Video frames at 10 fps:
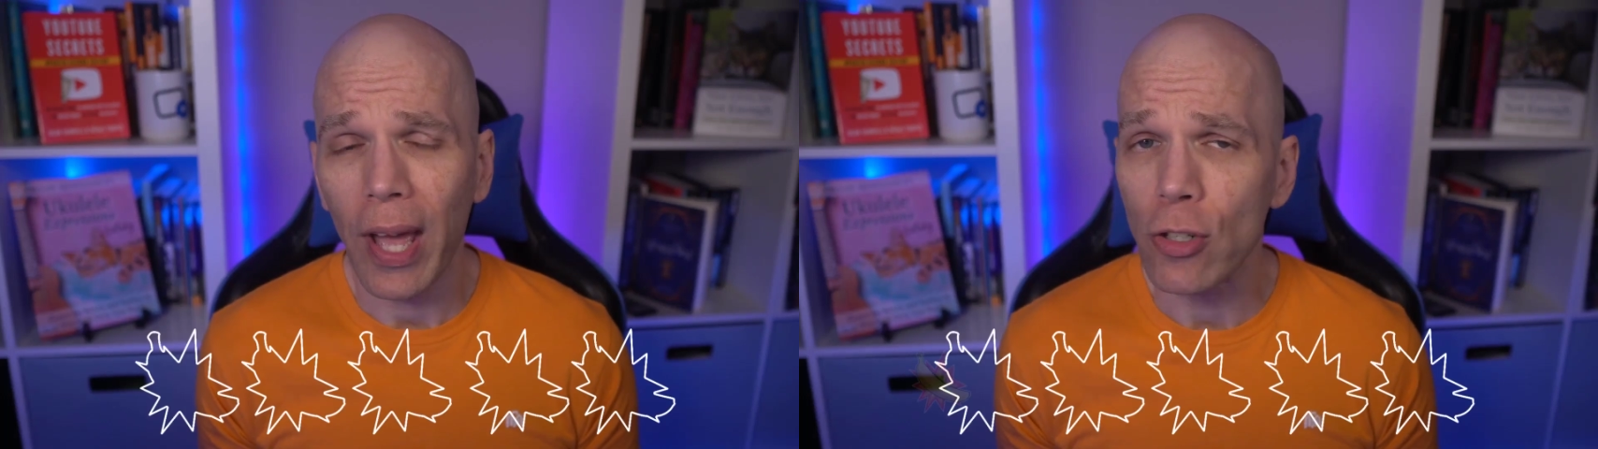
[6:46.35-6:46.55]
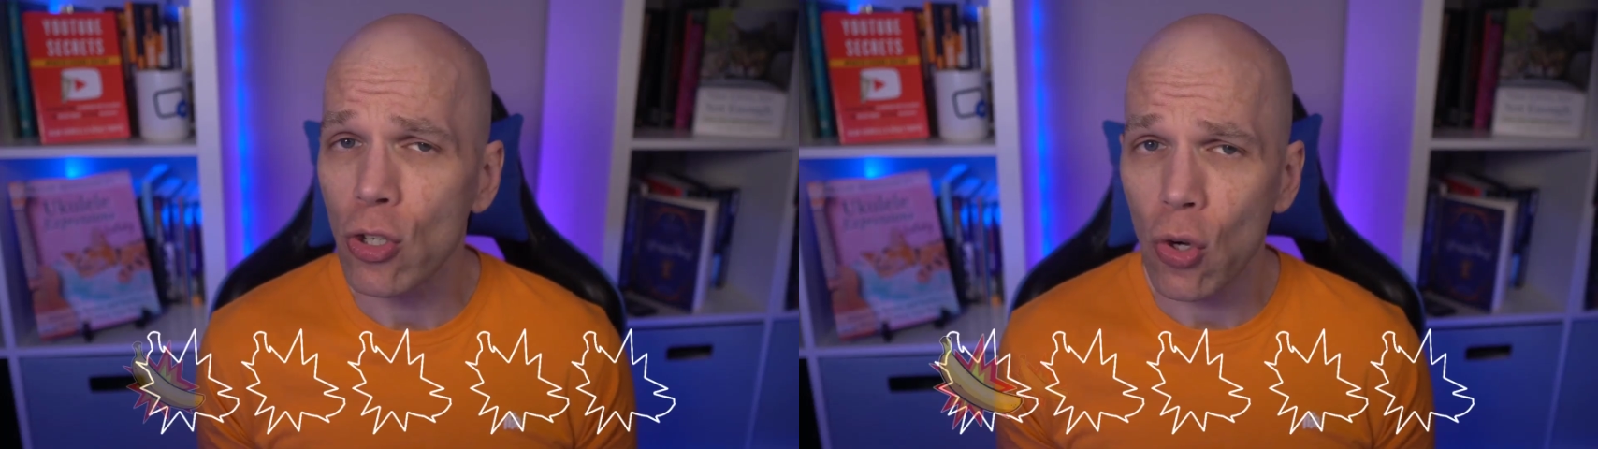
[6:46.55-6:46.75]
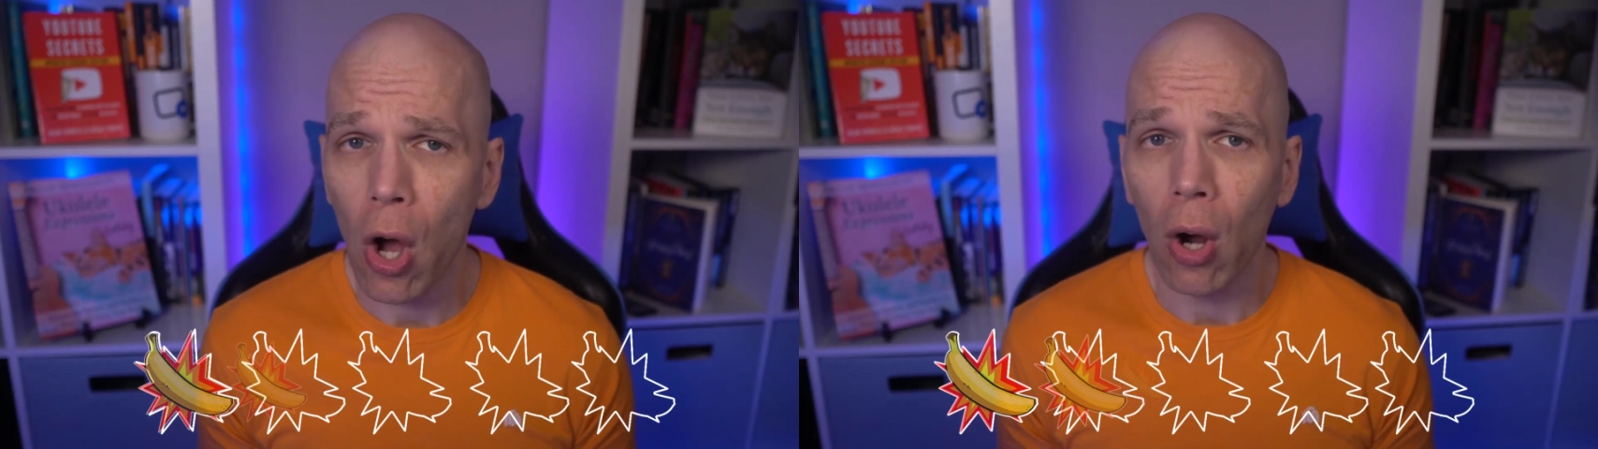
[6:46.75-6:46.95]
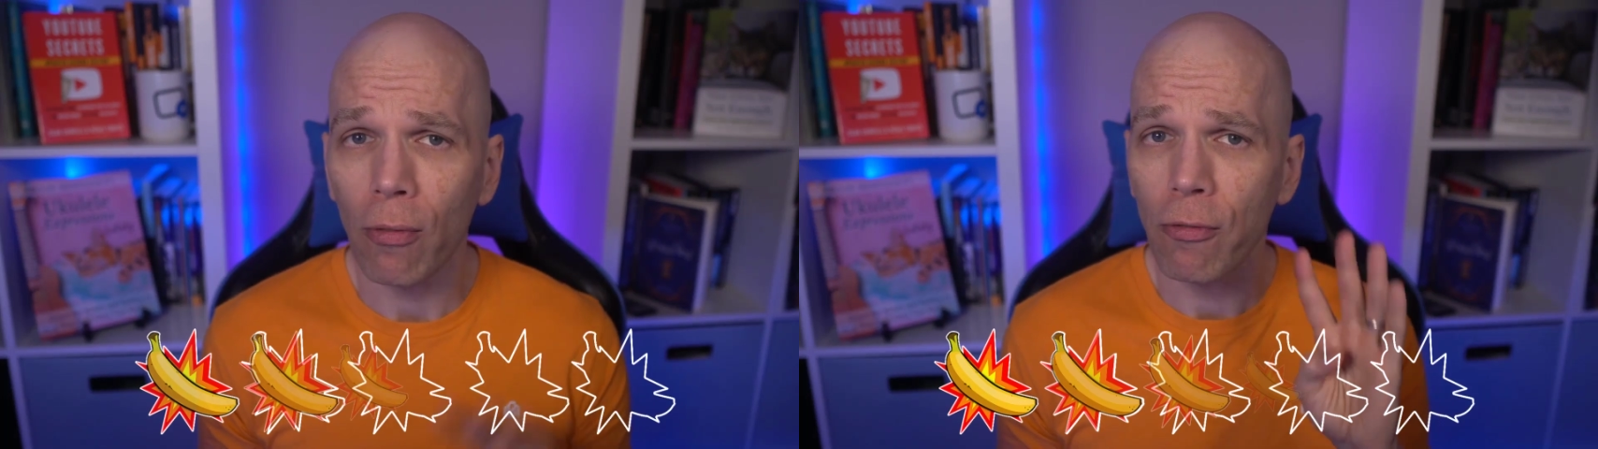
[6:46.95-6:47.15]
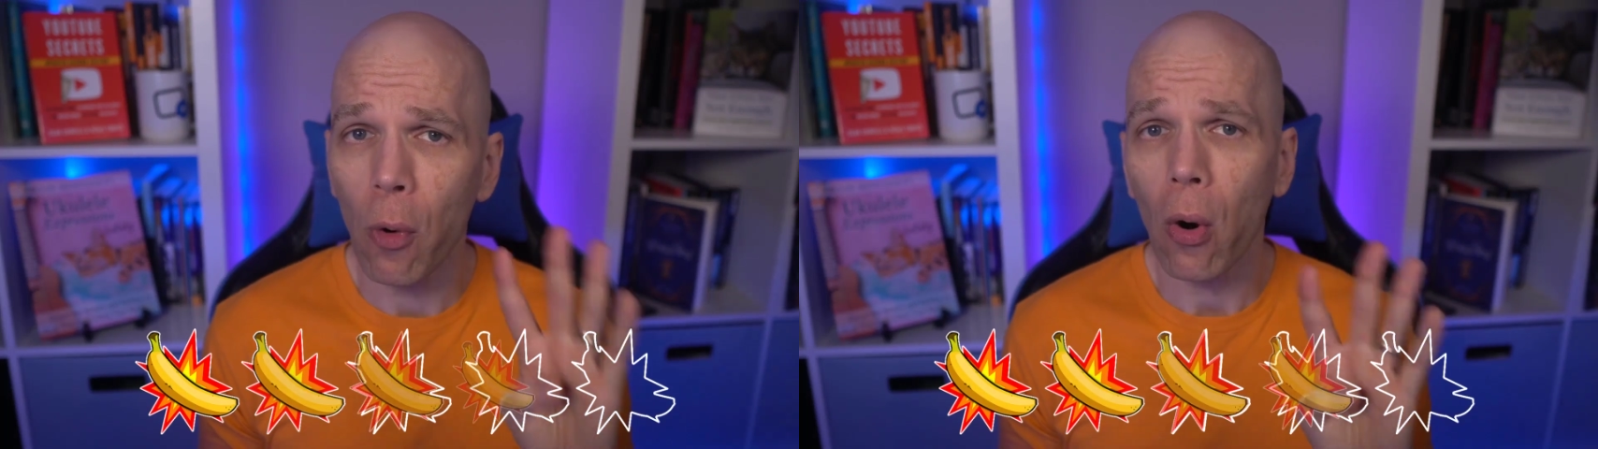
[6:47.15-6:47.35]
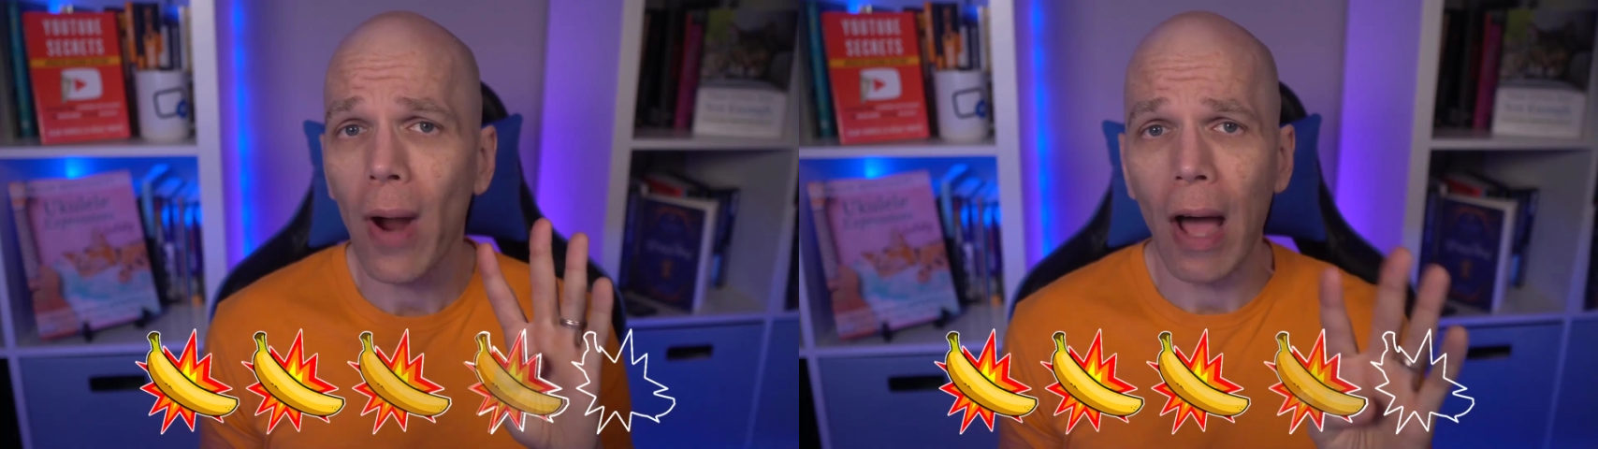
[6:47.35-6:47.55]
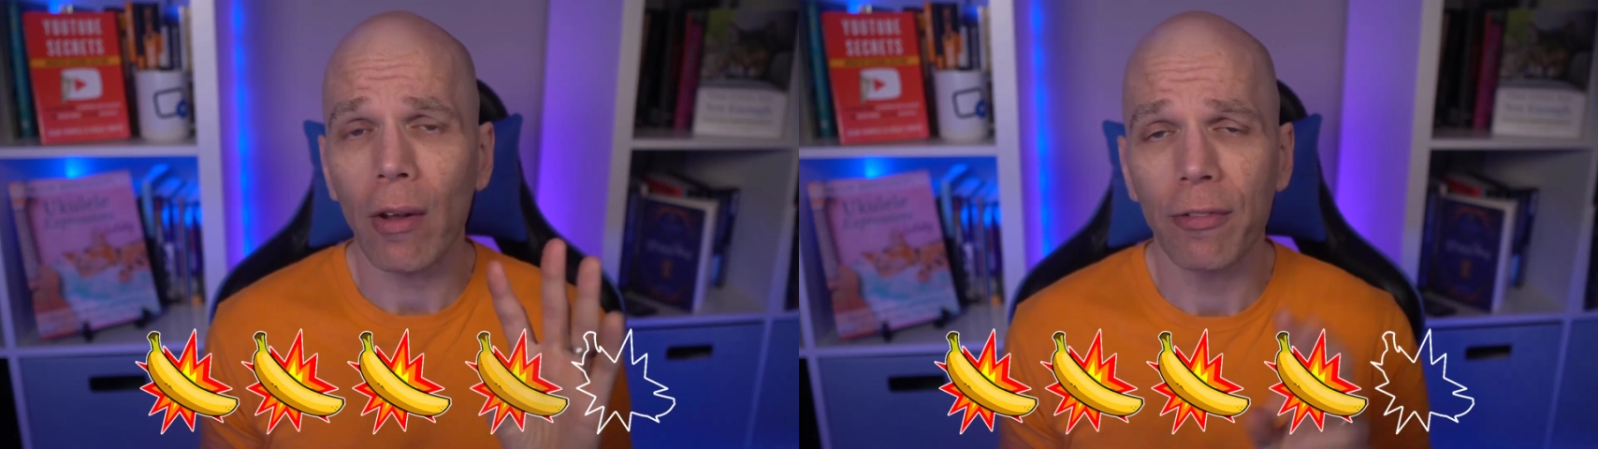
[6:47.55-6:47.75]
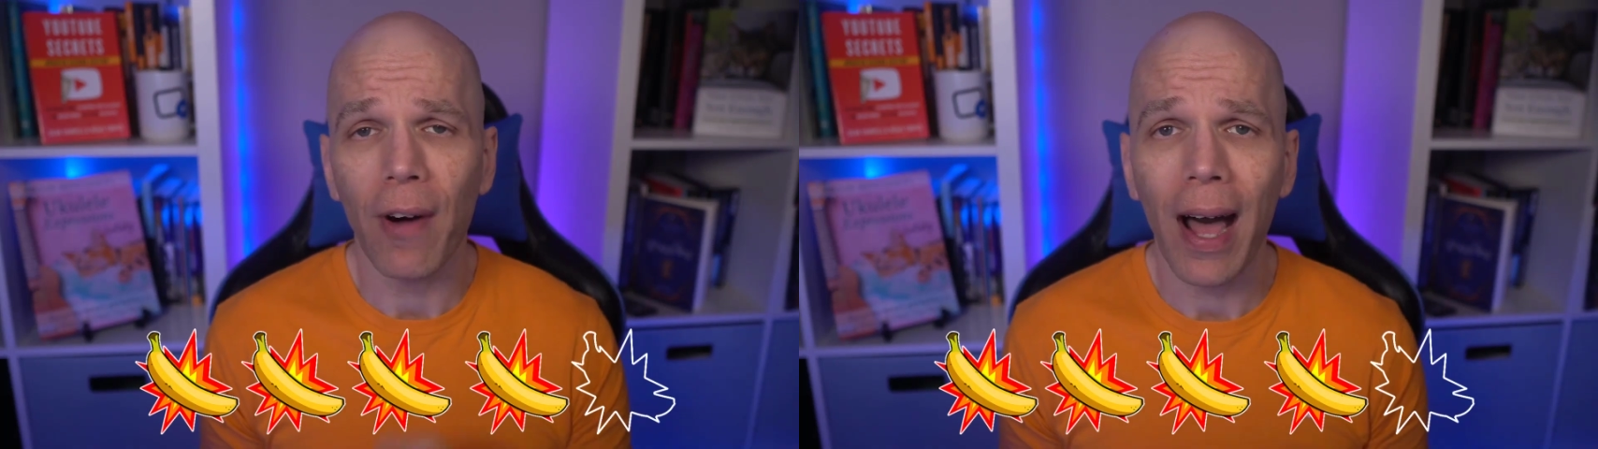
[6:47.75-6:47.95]
a strong four out
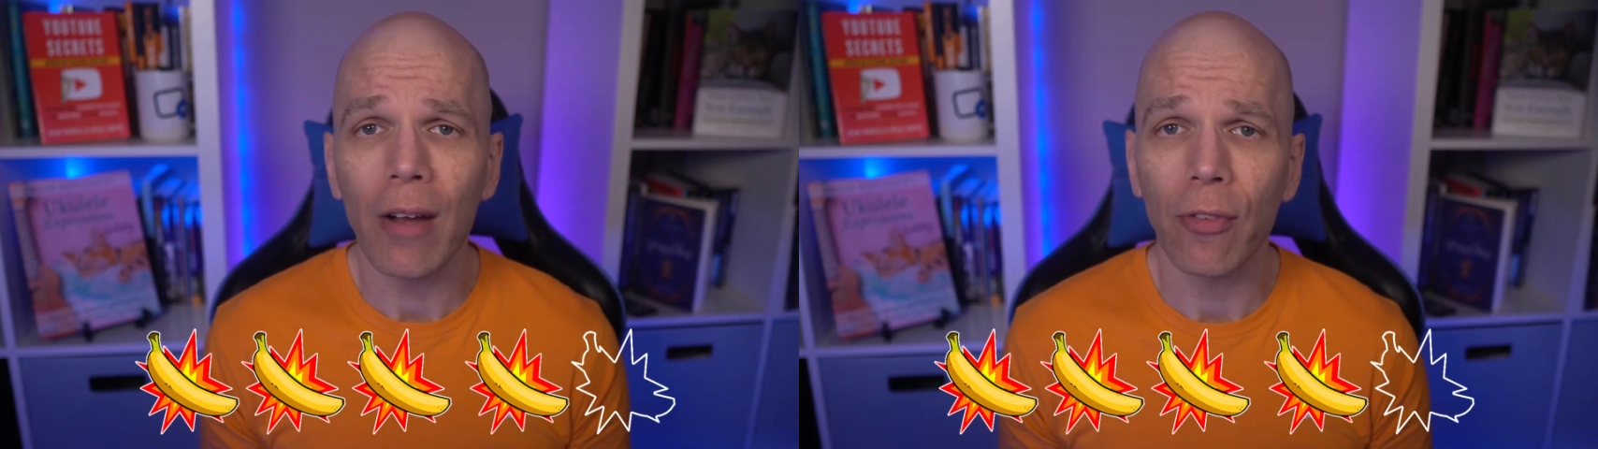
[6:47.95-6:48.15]
of five